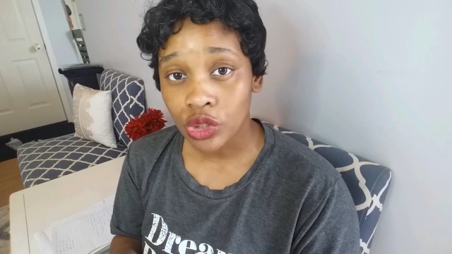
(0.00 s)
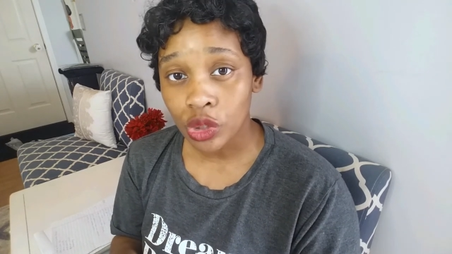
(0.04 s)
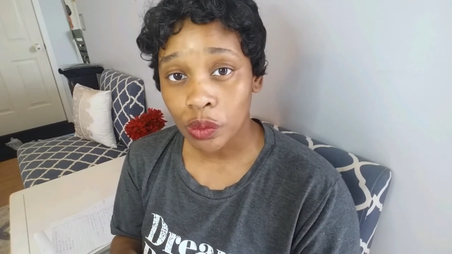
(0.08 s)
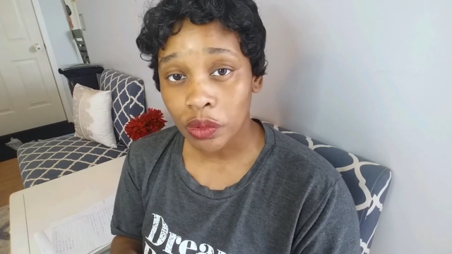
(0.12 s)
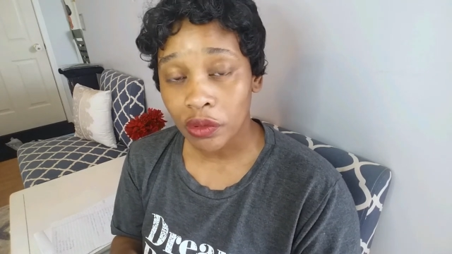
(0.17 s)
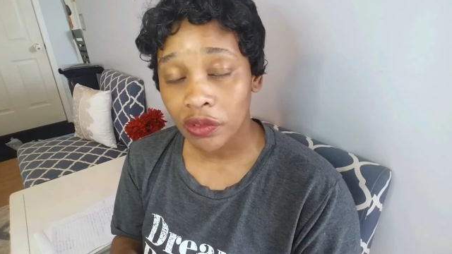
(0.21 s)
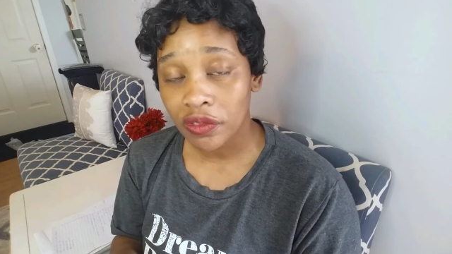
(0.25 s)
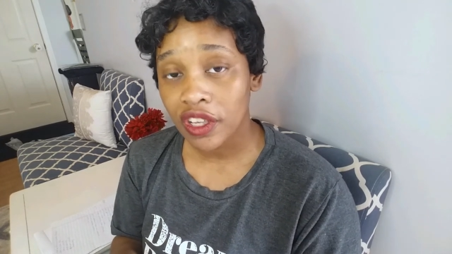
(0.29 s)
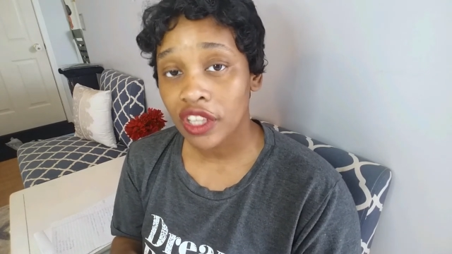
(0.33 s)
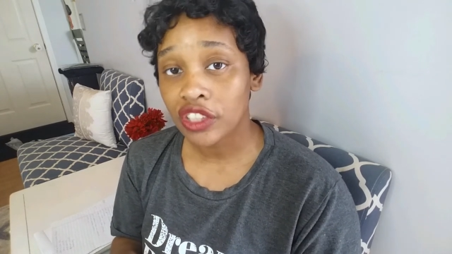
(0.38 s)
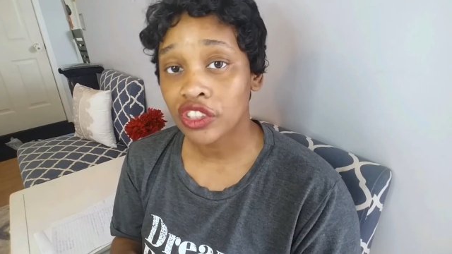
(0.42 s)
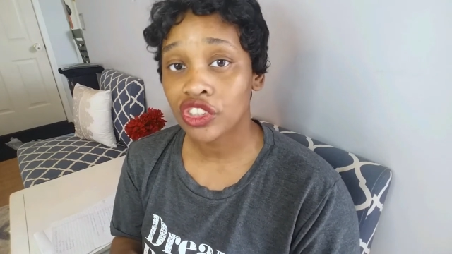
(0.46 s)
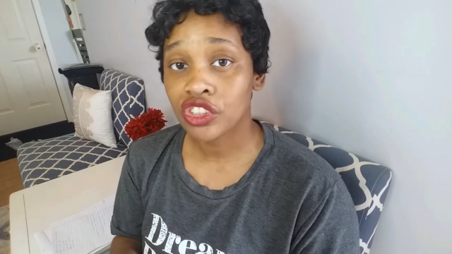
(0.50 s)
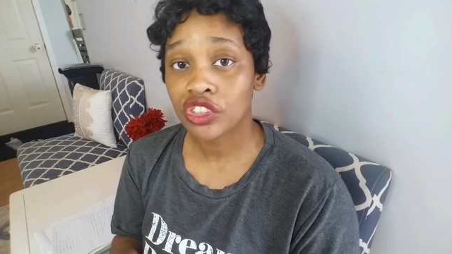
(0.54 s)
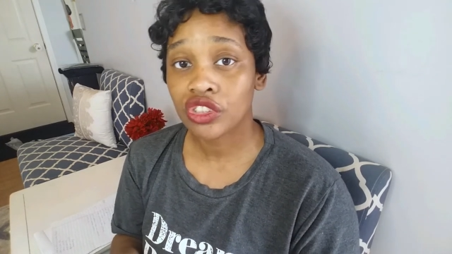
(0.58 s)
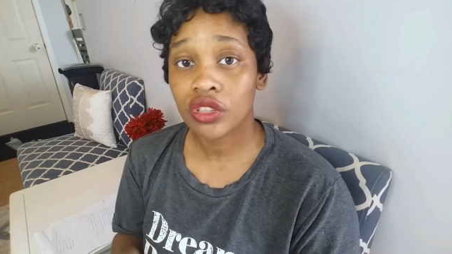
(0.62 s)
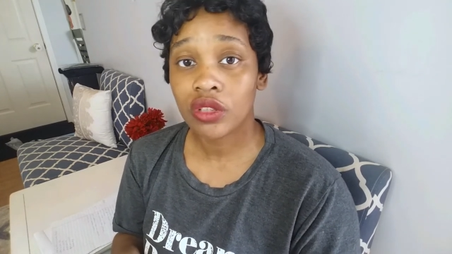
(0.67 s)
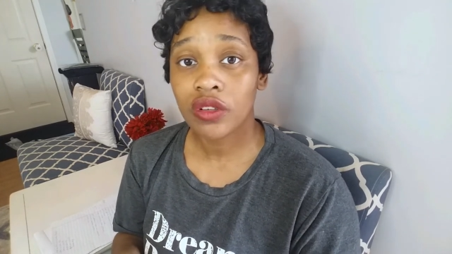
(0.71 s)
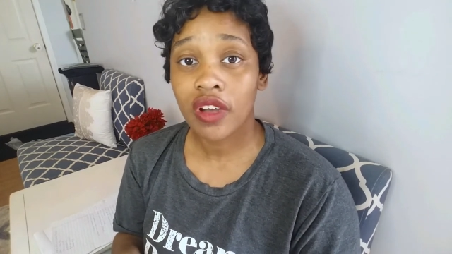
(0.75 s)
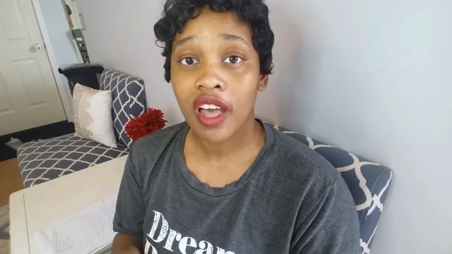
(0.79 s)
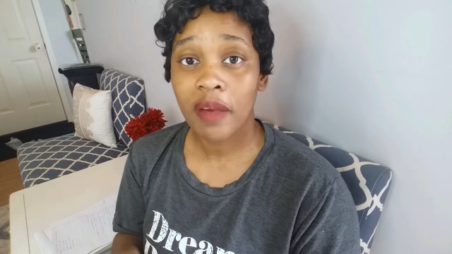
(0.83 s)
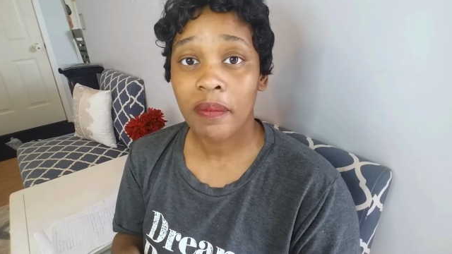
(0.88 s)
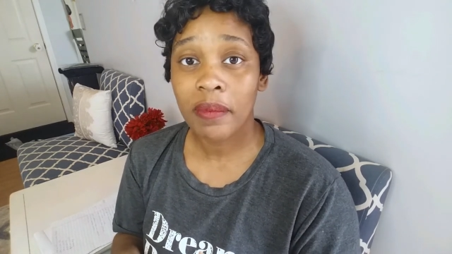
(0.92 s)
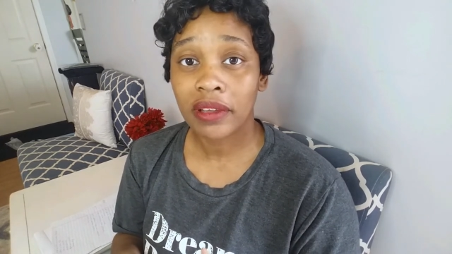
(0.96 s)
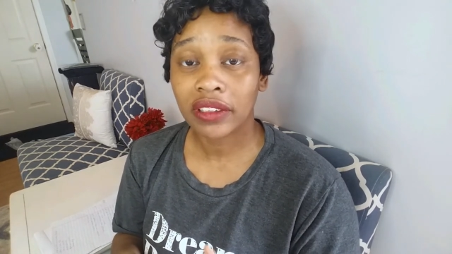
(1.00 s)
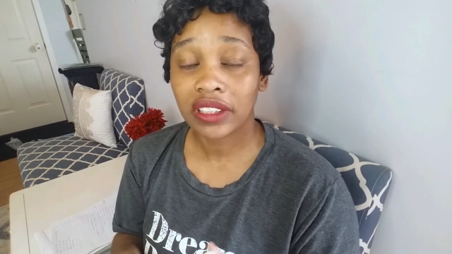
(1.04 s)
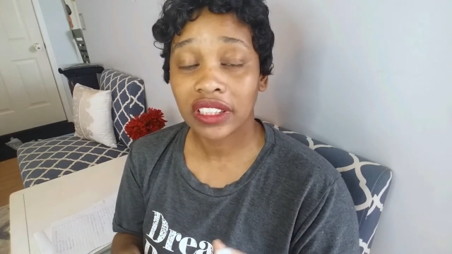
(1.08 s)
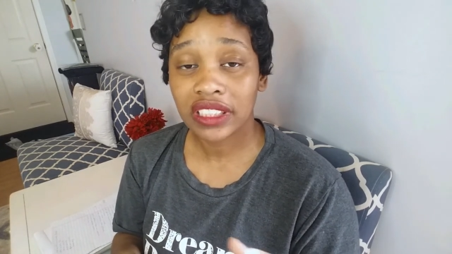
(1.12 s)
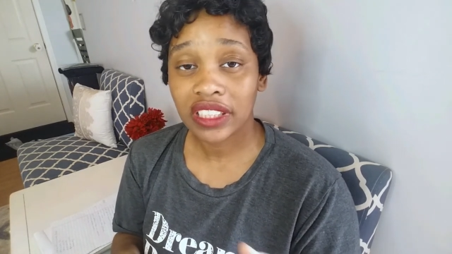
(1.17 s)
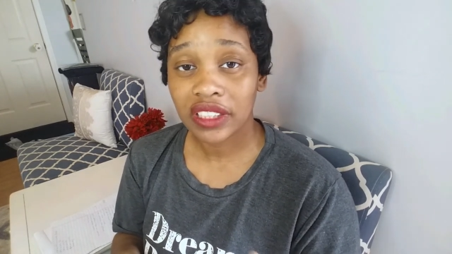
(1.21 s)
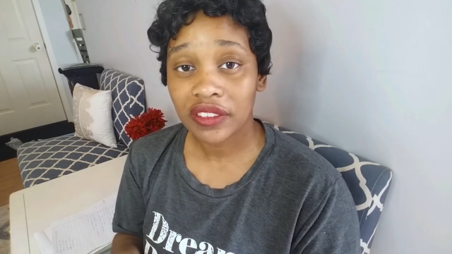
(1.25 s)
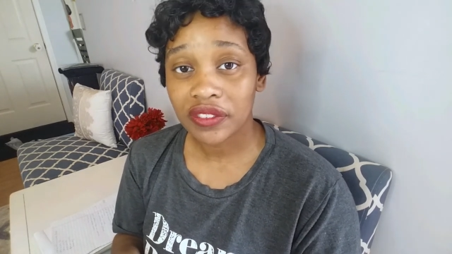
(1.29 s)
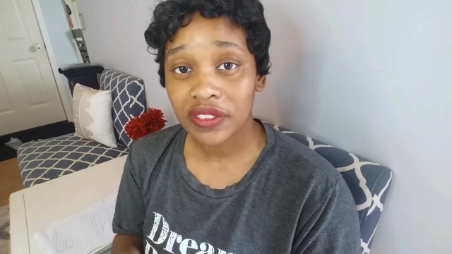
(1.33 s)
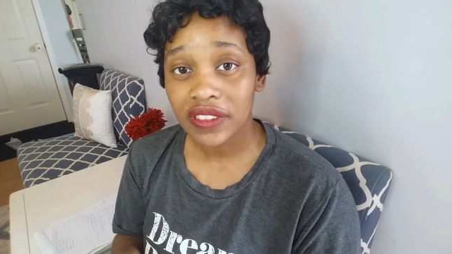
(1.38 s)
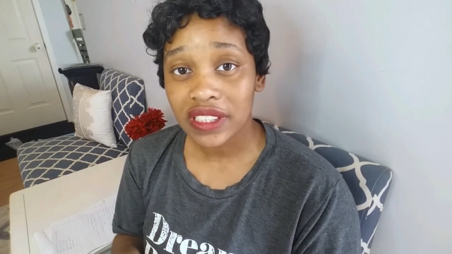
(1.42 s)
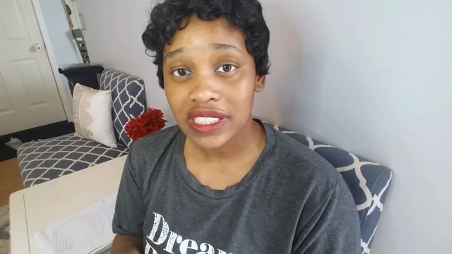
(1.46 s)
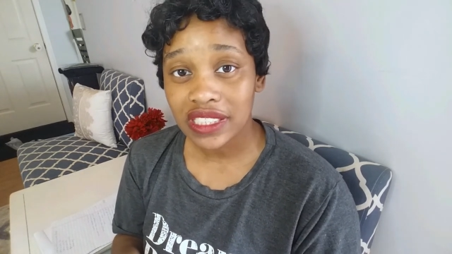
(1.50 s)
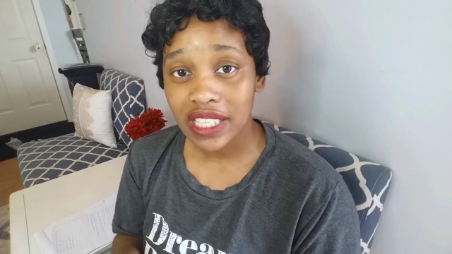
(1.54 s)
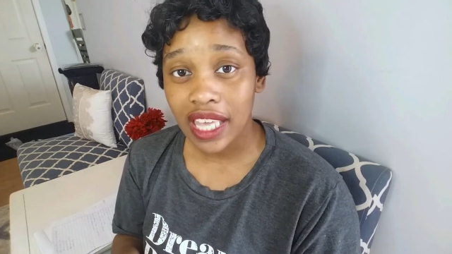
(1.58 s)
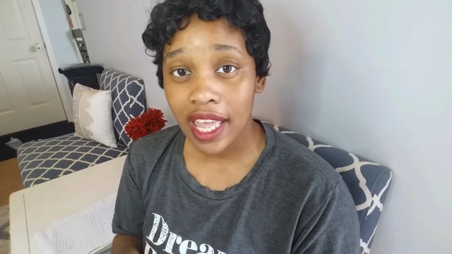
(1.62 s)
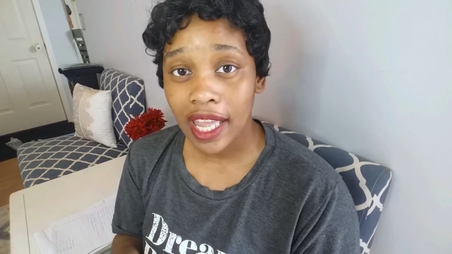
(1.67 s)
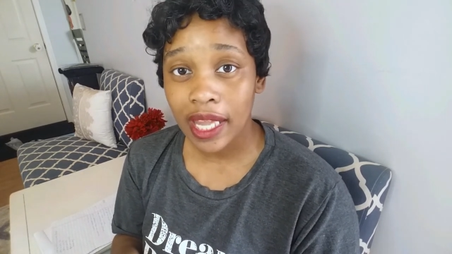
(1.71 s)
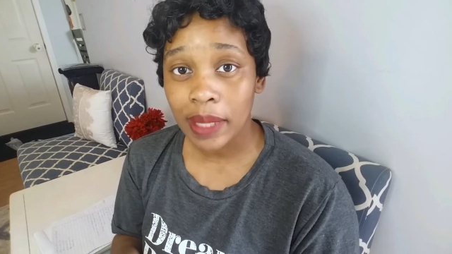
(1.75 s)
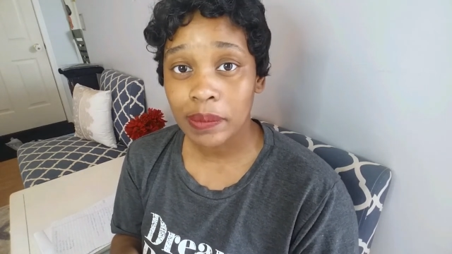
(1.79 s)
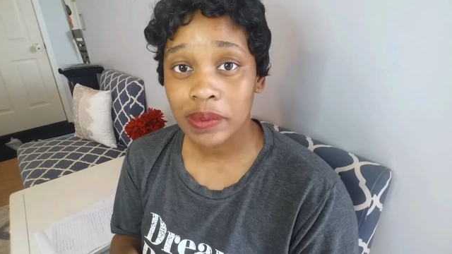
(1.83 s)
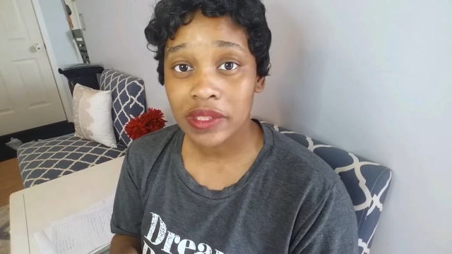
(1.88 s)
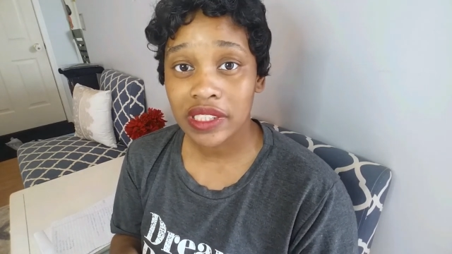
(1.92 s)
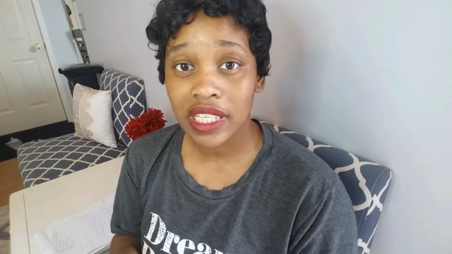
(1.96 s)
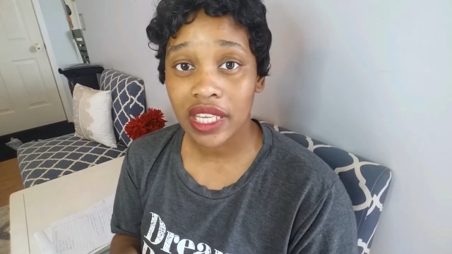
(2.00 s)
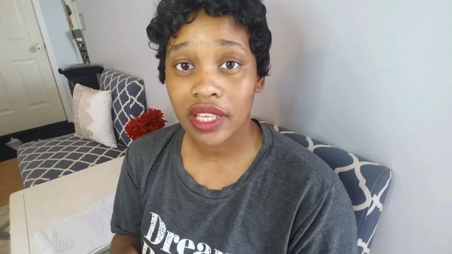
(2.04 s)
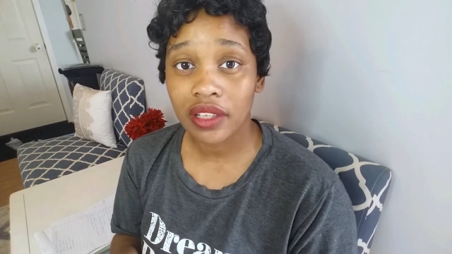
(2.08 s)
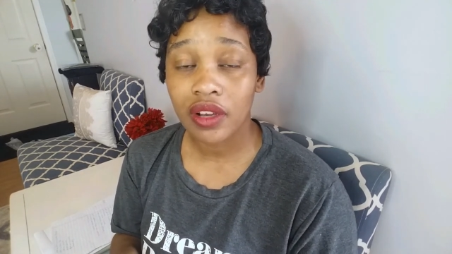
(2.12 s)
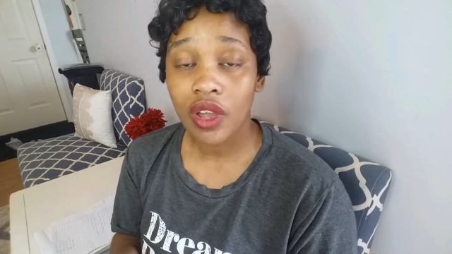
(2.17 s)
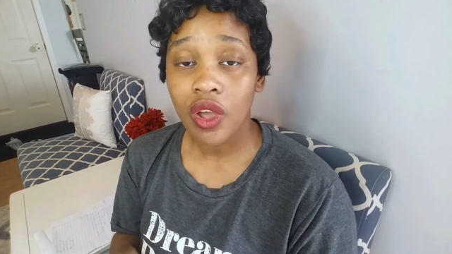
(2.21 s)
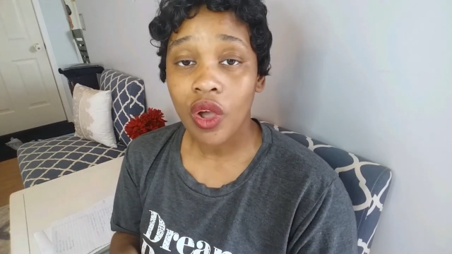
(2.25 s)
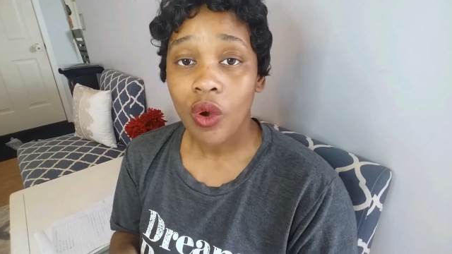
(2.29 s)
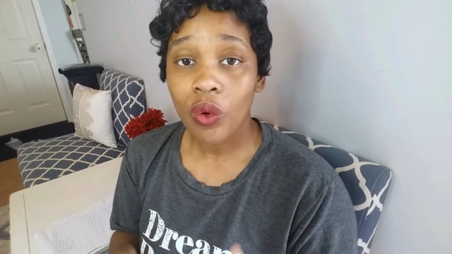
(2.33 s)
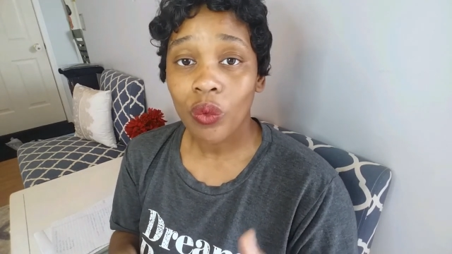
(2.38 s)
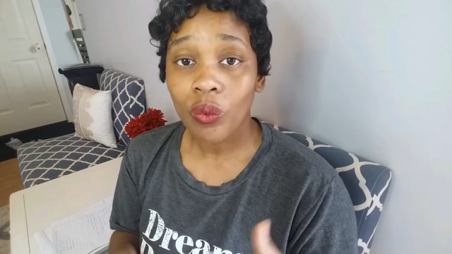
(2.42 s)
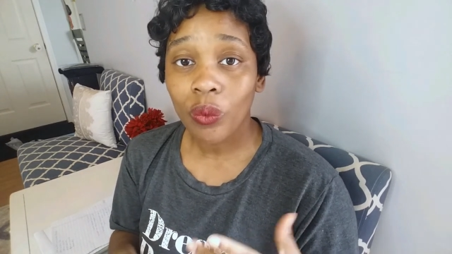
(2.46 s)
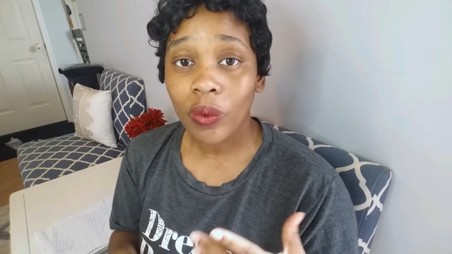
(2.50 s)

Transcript: to a professional about the different types and